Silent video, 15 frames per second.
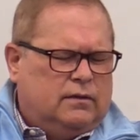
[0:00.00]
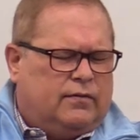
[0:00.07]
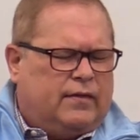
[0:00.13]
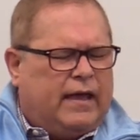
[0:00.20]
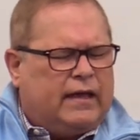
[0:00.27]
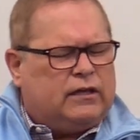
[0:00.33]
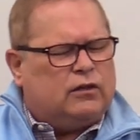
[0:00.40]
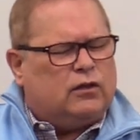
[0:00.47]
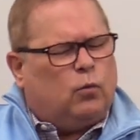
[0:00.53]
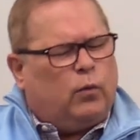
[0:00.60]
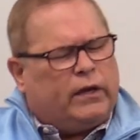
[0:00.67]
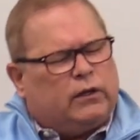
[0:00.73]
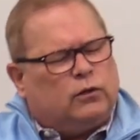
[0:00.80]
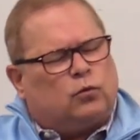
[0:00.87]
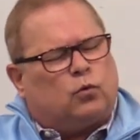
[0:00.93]
Thank you that
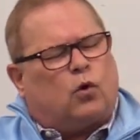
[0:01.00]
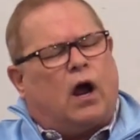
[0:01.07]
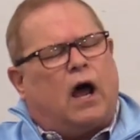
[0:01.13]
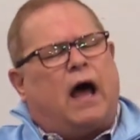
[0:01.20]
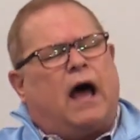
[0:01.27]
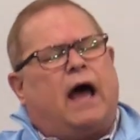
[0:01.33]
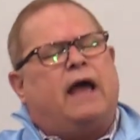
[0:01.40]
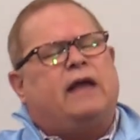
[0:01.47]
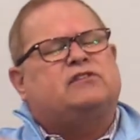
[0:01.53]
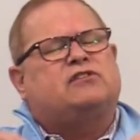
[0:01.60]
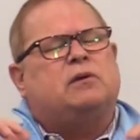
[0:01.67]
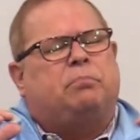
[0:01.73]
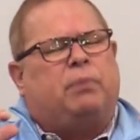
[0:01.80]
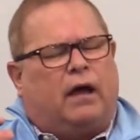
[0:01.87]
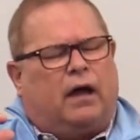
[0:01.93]
we can rise
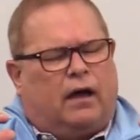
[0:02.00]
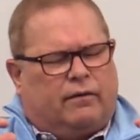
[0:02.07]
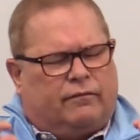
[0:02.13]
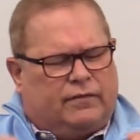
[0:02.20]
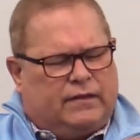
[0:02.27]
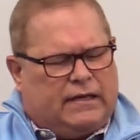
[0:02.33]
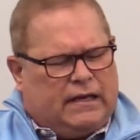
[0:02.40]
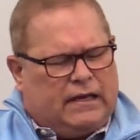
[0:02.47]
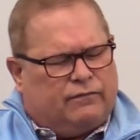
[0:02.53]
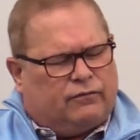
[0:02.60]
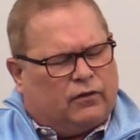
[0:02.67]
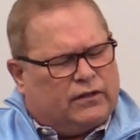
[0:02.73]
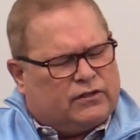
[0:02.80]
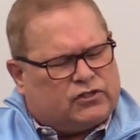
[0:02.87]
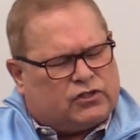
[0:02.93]
above the
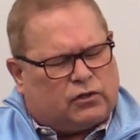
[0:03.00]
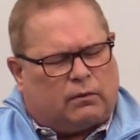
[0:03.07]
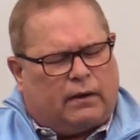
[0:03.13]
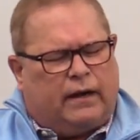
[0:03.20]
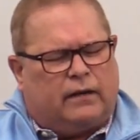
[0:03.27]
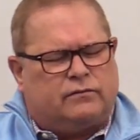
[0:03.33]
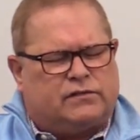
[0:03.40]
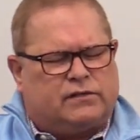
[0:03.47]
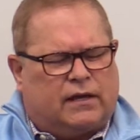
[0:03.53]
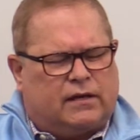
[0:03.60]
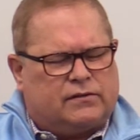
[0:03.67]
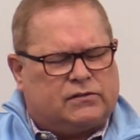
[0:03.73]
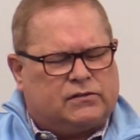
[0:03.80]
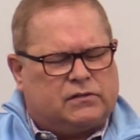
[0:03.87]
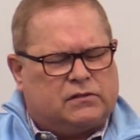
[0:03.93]
evil that surrounds
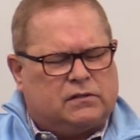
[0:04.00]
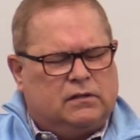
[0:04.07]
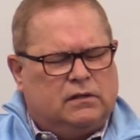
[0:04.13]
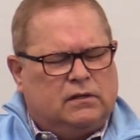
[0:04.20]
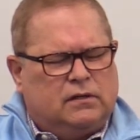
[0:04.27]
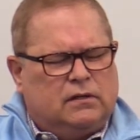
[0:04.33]
us